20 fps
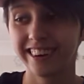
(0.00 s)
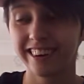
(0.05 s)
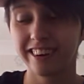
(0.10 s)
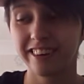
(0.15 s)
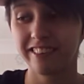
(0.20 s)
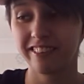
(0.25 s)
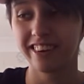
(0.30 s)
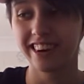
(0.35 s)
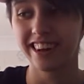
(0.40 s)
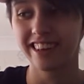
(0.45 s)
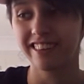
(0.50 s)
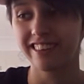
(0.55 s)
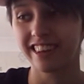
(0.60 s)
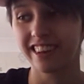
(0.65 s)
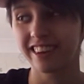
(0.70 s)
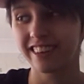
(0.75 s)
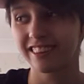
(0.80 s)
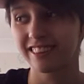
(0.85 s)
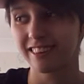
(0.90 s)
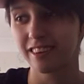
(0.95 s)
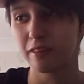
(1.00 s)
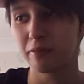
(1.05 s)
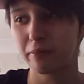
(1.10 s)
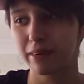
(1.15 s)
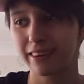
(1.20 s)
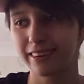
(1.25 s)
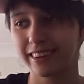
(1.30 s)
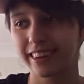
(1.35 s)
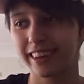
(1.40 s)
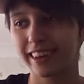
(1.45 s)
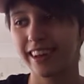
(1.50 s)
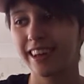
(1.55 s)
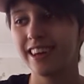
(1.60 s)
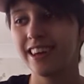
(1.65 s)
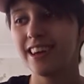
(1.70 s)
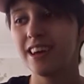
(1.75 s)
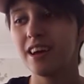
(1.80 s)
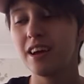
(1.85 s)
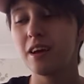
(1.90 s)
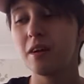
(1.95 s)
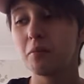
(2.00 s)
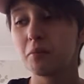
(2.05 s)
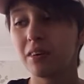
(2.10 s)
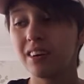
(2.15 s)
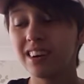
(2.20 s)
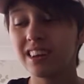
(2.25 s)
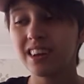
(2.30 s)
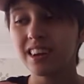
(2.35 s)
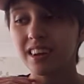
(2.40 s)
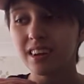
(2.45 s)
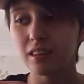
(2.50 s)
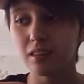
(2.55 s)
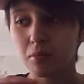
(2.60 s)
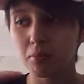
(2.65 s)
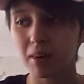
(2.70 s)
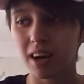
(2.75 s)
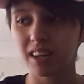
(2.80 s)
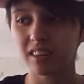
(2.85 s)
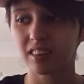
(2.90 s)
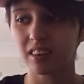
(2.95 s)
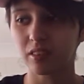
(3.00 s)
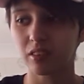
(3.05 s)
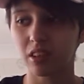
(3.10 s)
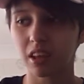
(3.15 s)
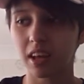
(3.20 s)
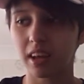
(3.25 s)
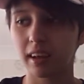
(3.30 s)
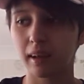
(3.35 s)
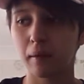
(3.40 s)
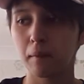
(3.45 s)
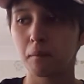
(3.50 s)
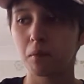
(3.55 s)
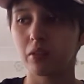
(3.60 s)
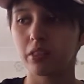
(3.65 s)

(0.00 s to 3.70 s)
I don't know why I said it, it's not a big thing. Bullying is a massive thing.